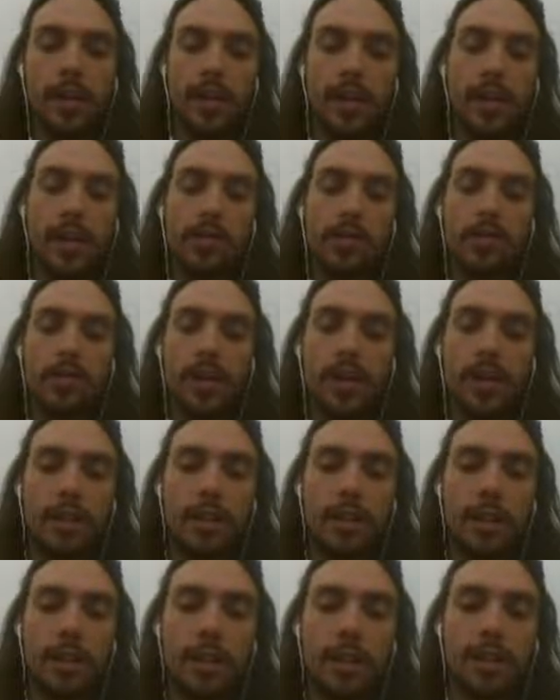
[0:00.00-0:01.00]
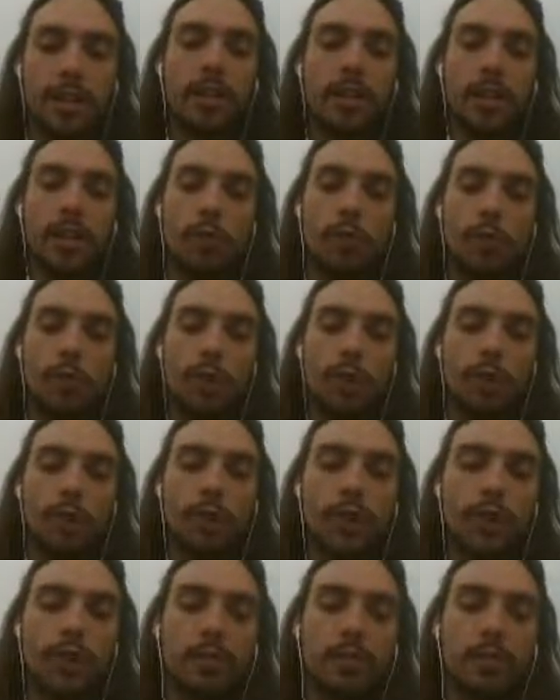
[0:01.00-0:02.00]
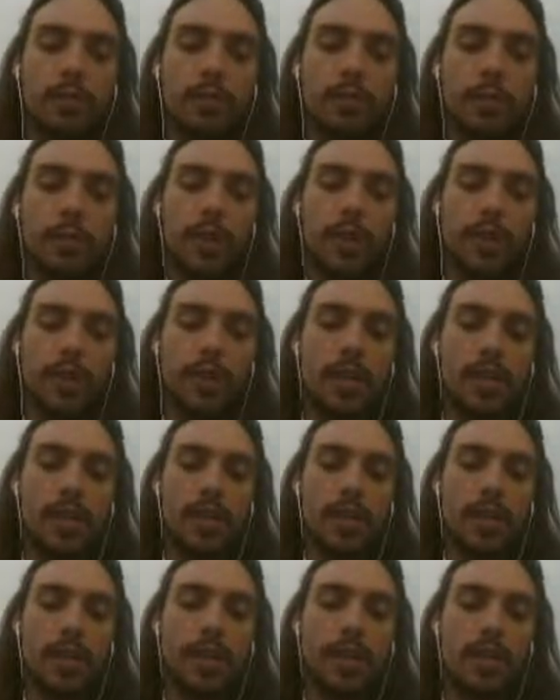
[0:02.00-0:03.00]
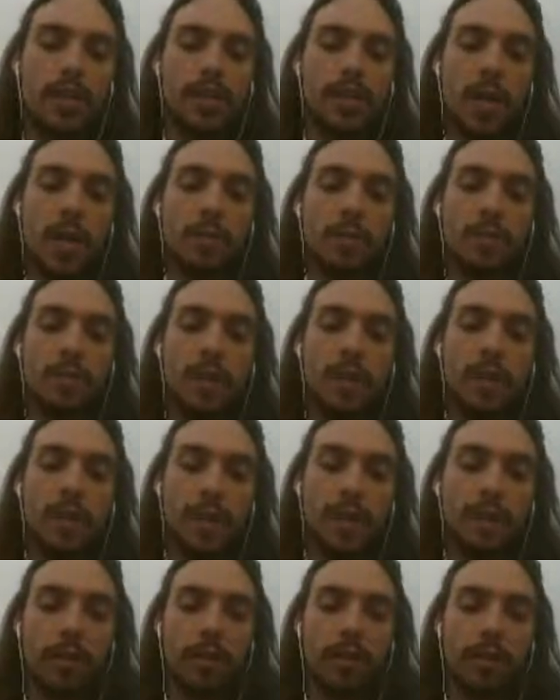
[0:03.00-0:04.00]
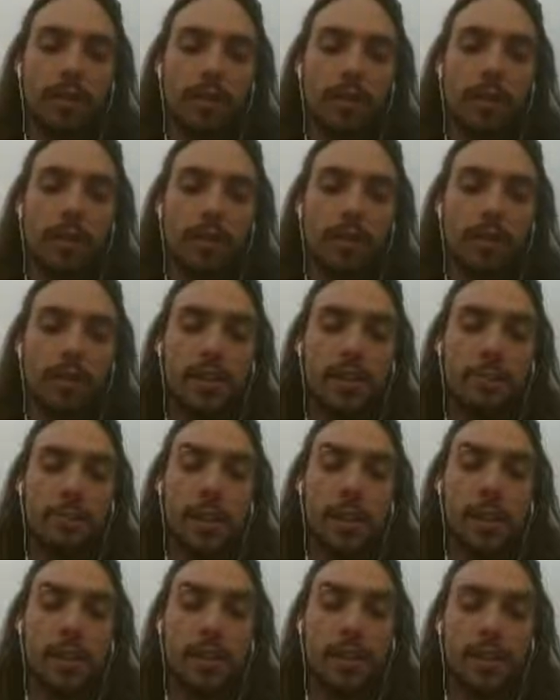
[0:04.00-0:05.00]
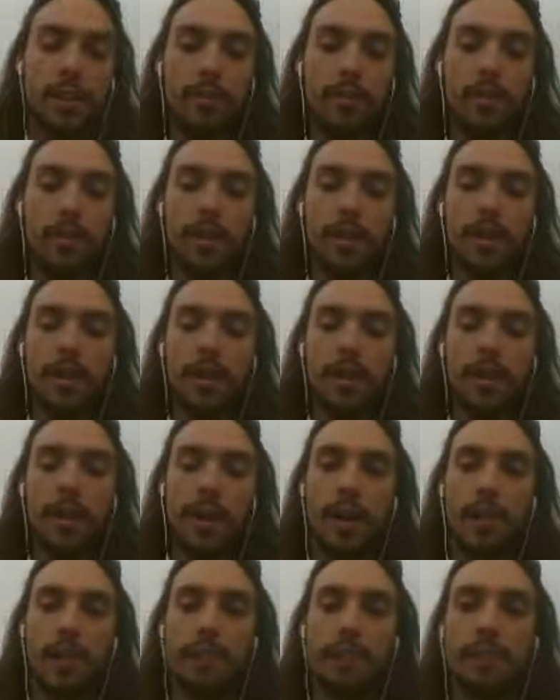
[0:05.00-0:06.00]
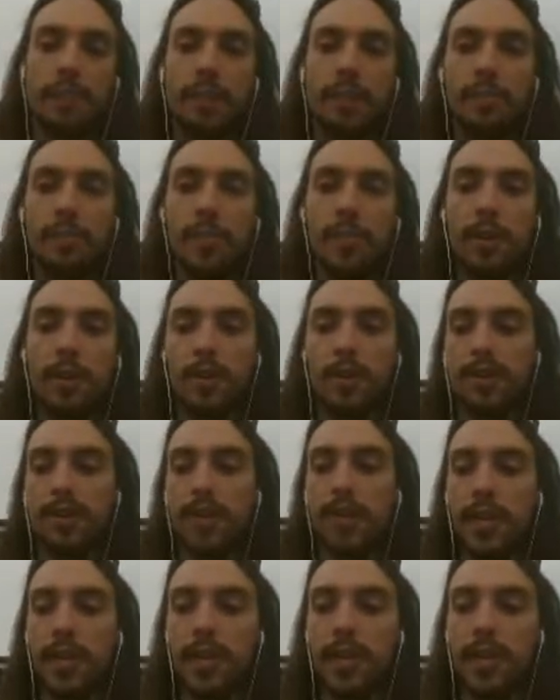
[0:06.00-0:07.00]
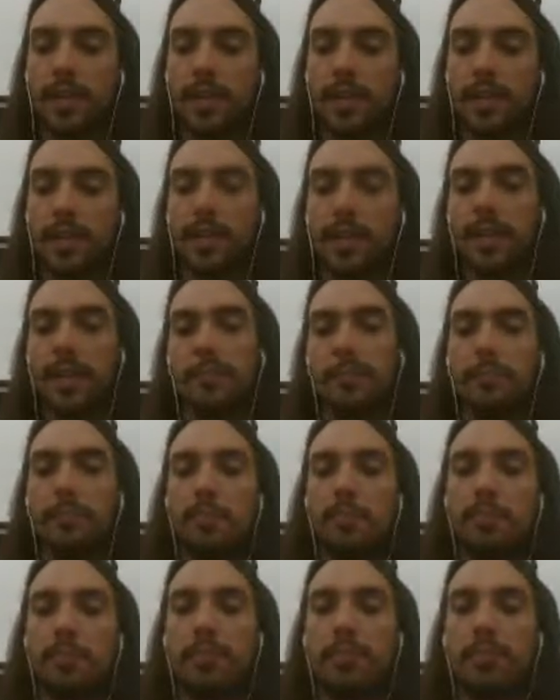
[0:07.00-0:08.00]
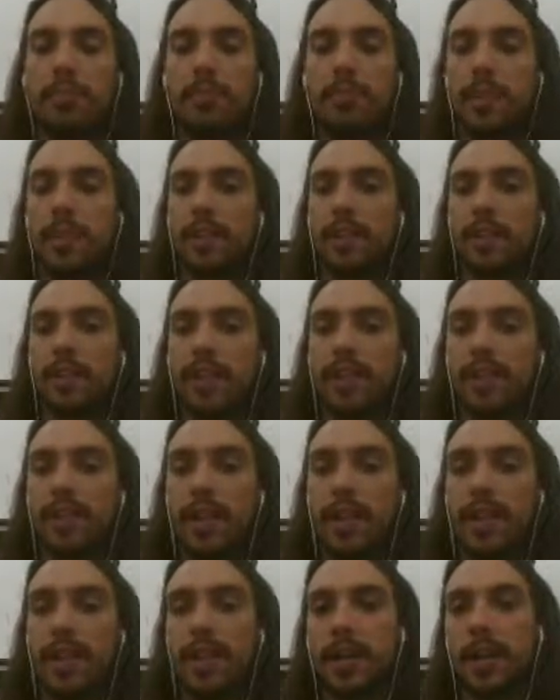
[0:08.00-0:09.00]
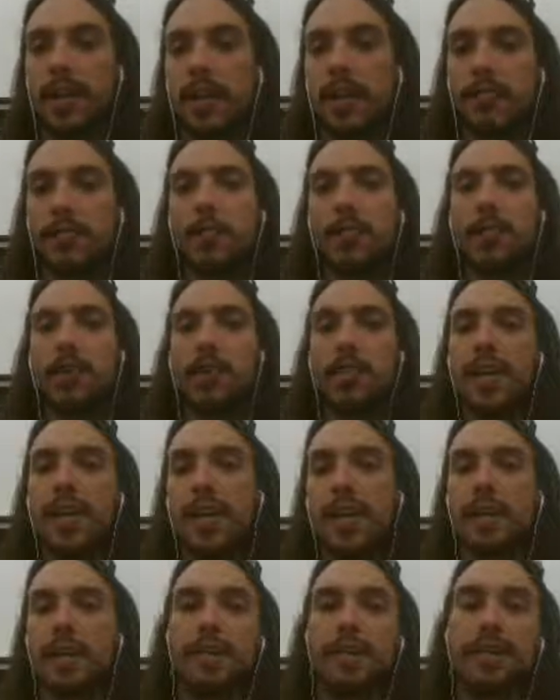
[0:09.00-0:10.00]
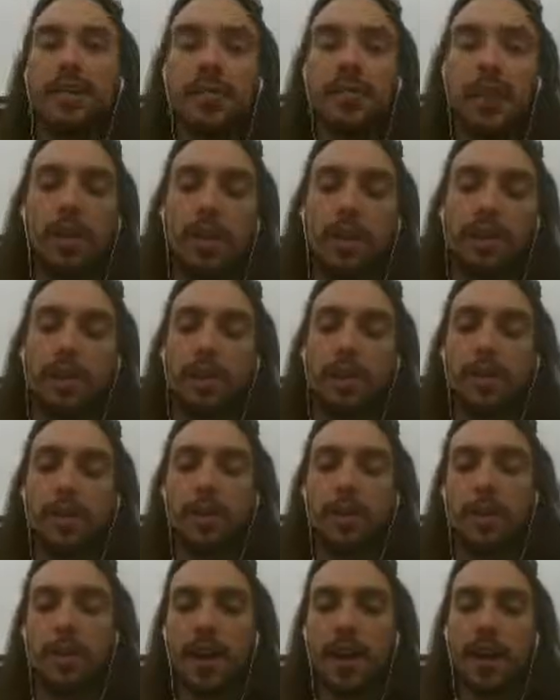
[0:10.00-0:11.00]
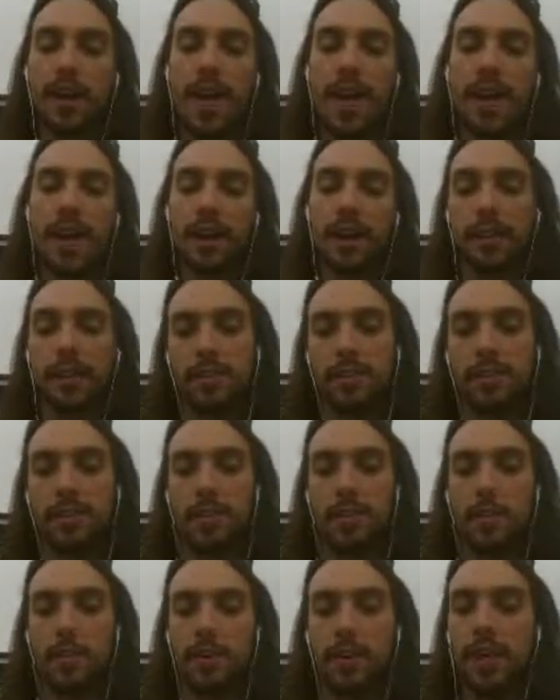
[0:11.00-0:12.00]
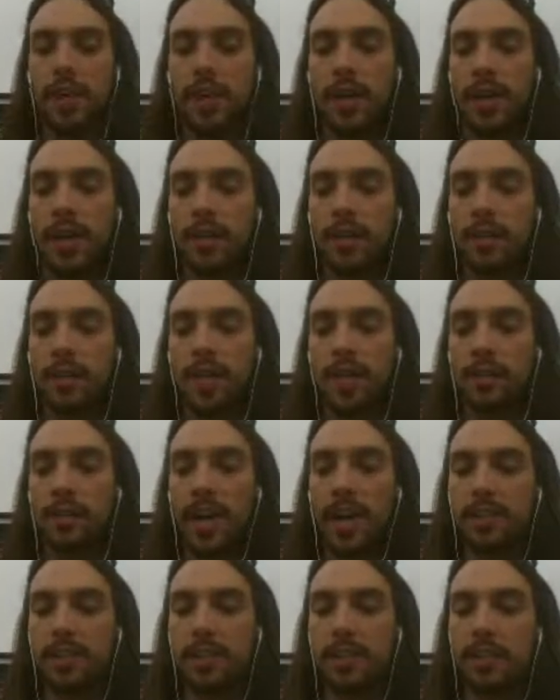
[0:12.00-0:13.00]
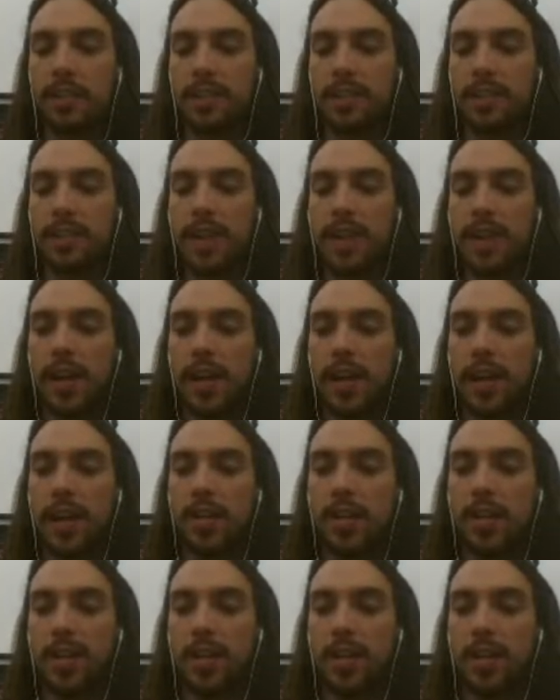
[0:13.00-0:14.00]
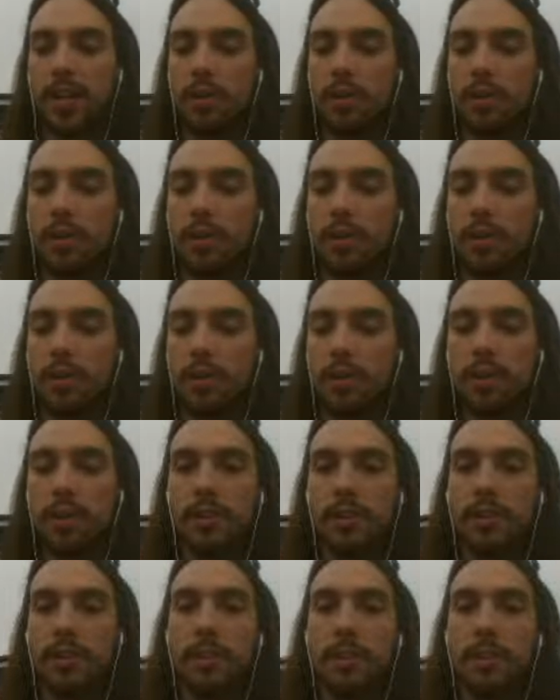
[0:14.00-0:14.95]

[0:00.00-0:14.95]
and you touch it, your molecules are touching the stove's molecules and it's going to burn you. And it burns you because the molecules in the skillet are more excited than the molecules in your hand. So they transfer a lot of energy over into you